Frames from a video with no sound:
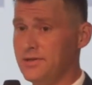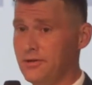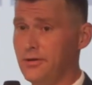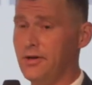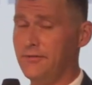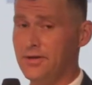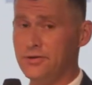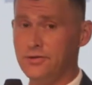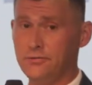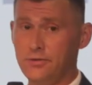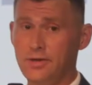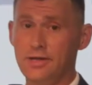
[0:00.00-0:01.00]
Single
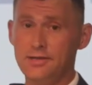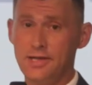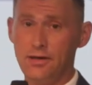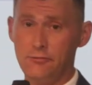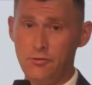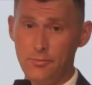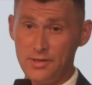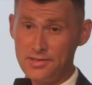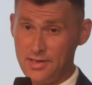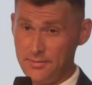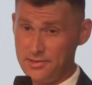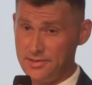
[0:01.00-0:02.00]
Convention Treaty on Psychotropic
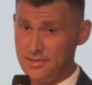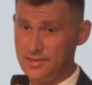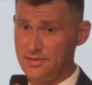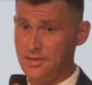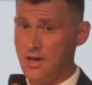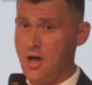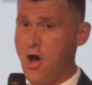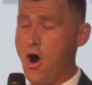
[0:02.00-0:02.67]
Substances,